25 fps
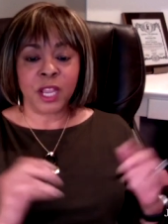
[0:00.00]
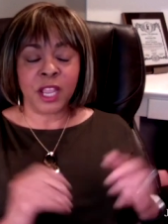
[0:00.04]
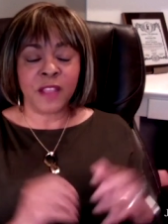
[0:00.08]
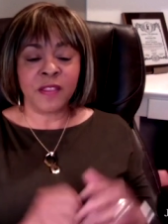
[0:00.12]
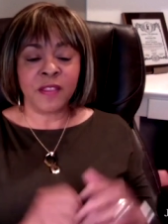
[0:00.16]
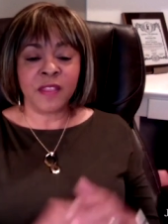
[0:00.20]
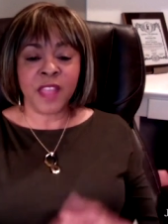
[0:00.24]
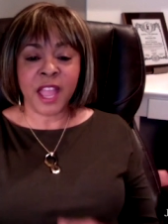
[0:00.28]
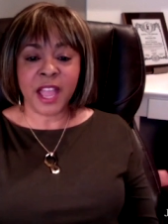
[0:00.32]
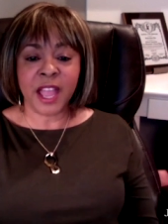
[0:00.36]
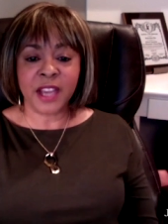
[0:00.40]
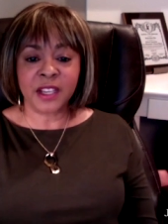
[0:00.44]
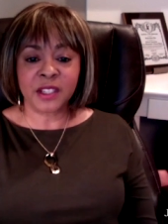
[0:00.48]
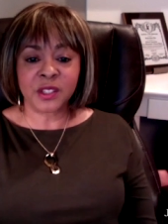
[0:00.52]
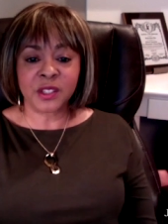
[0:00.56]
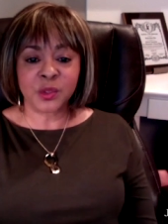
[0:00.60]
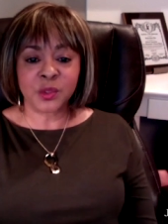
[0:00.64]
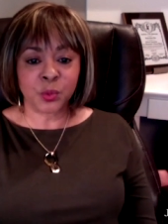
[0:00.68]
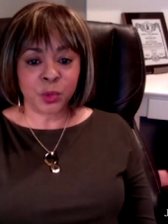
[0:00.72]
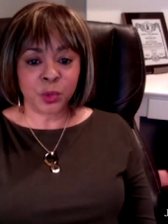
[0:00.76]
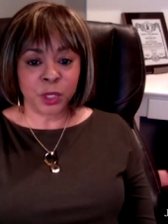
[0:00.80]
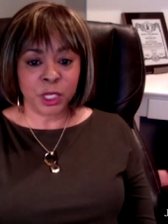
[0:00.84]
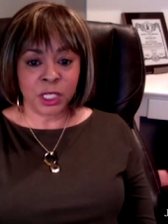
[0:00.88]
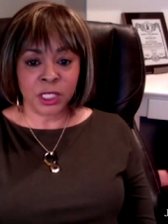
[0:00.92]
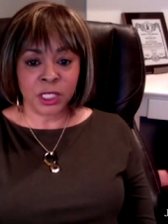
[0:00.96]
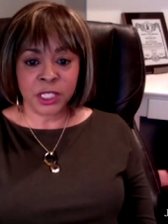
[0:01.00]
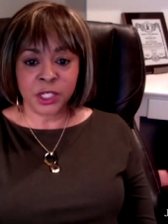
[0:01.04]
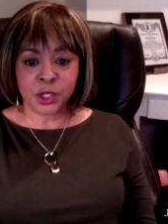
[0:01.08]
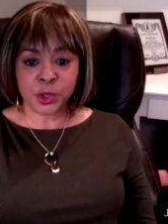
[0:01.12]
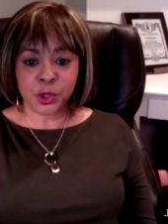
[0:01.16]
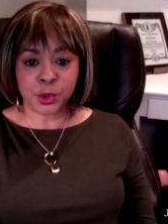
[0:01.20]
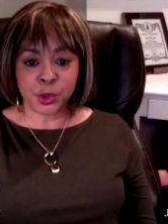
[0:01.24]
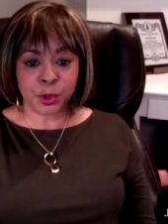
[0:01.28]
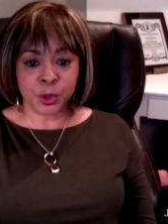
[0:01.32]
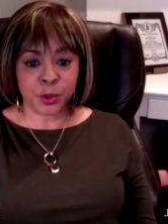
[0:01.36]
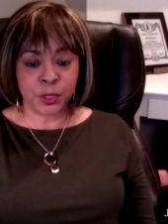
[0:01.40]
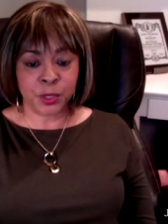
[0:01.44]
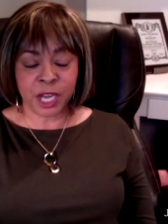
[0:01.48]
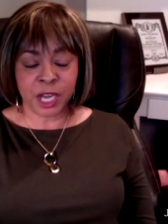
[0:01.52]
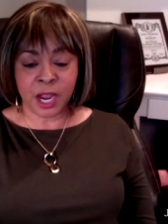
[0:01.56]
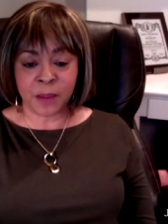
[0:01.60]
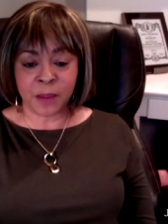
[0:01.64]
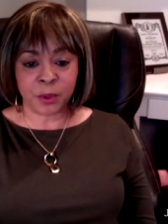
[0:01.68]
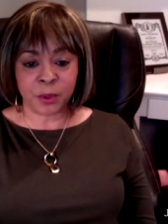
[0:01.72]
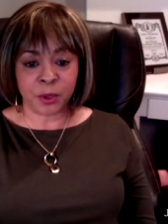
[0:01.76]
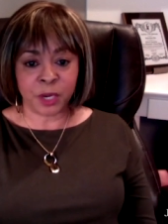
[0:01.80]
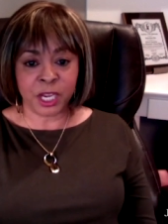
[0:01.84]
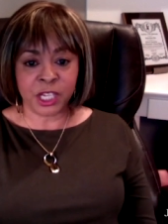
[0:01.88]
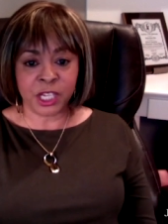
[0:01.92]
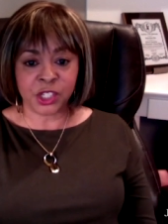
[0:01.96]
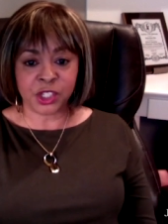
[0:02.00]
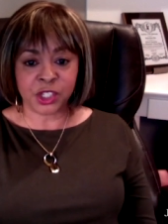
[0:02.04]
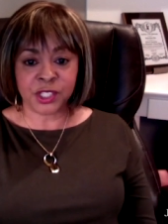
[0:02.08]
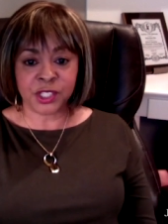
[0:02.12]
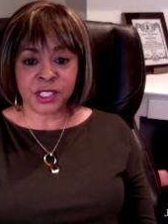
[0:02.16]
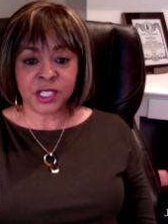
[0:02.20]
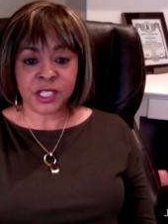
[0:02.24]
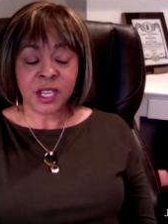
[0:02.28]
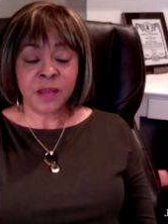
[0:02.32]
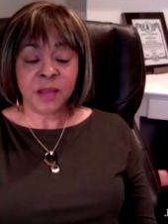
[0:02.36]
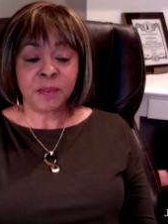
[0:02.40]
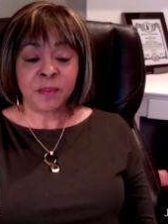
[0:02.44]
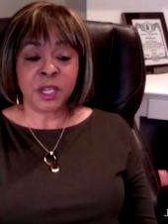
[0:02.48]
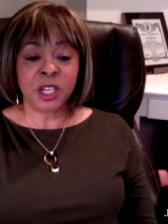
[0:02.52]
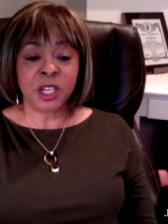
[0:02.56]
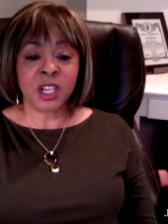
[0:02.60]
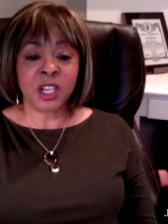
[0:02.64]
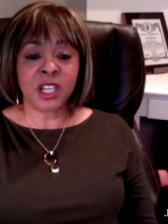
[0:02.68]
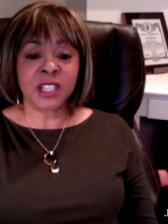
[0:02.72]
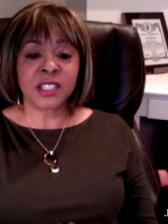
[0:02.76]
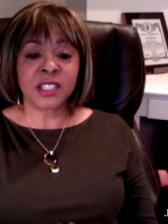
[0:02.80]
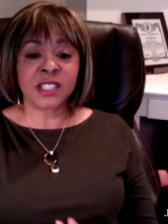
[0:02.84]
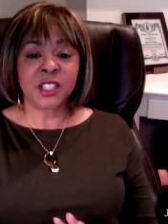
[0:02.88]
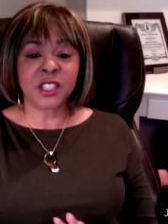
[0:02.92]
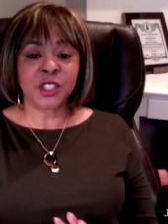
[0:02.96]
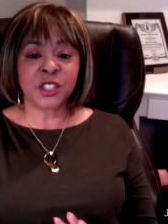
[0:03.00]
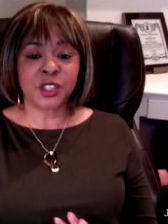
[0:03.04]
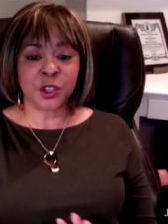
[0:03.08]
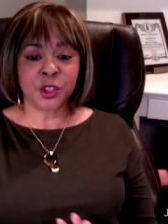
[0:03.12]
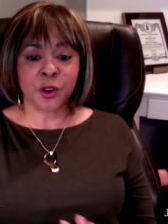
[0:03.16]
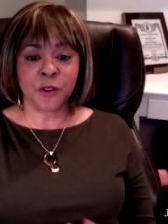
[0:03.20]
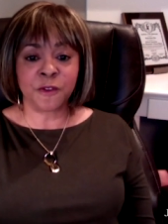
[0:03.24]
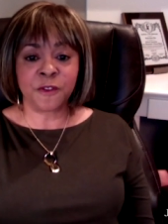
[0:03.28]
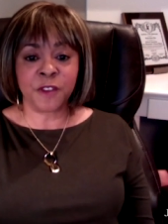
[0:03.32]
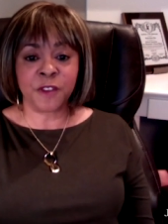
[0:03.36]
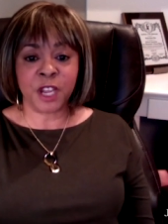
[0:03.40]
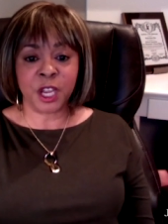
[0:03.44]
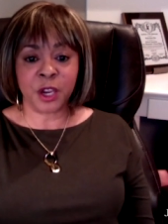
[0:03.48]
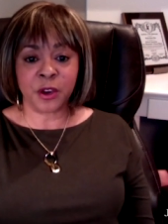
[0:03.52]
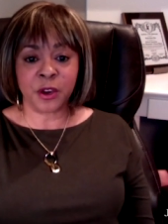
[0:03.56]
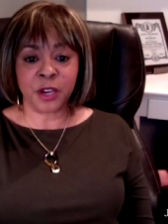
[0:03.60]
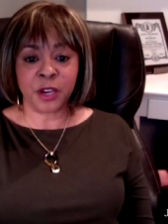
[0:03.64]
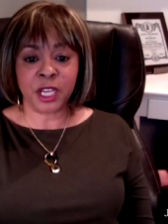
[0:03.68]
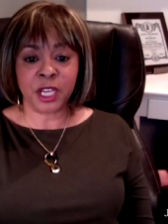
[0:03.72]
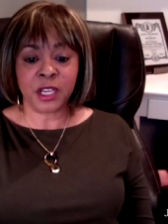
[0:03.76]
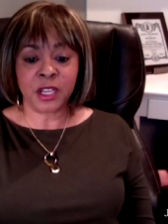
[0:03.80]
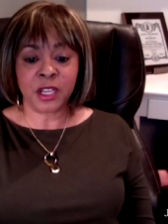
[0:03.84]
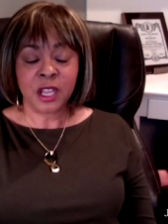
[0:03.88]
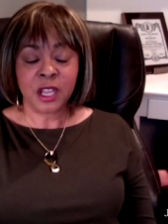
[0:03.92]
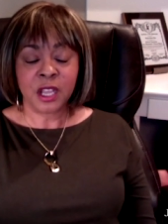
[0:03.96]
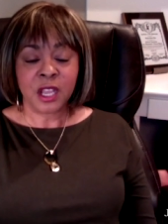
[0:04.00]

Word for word: And that is really true in operations because it's so varied.